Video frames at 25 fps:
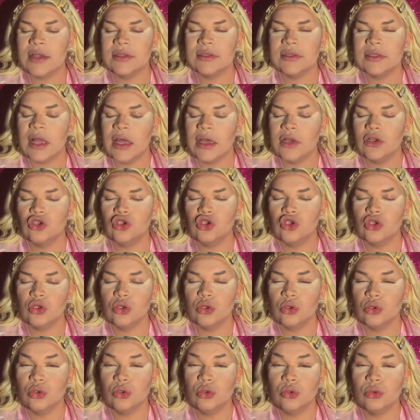like
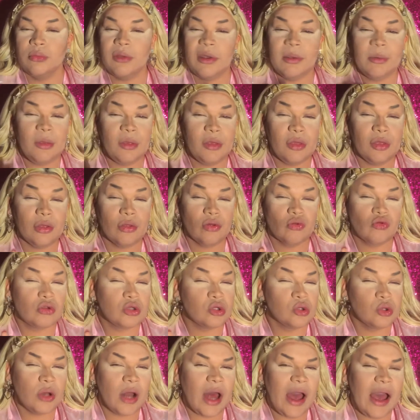maybe
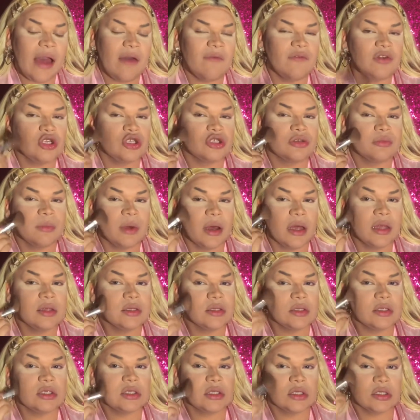2.5-ish
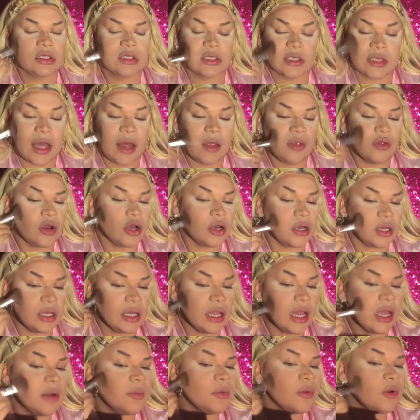months together. He
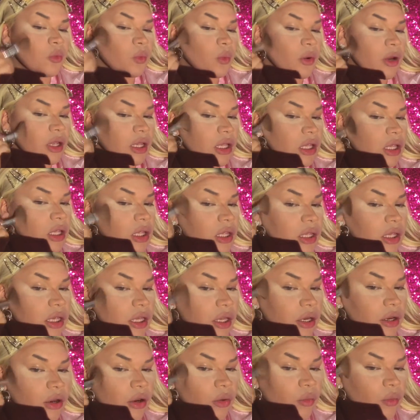has been working
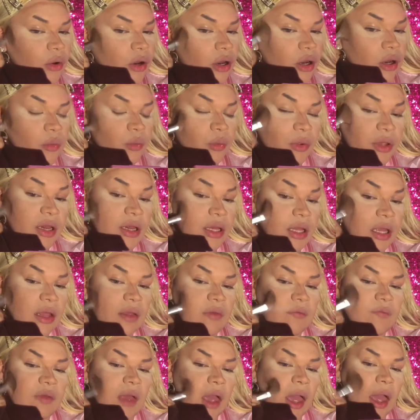here where we
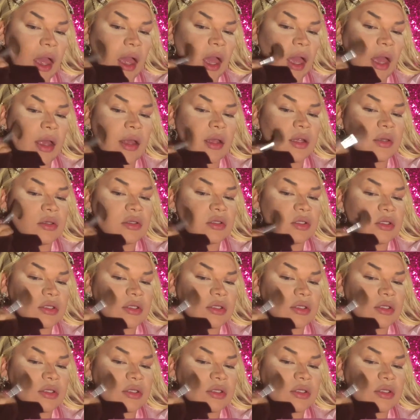live, and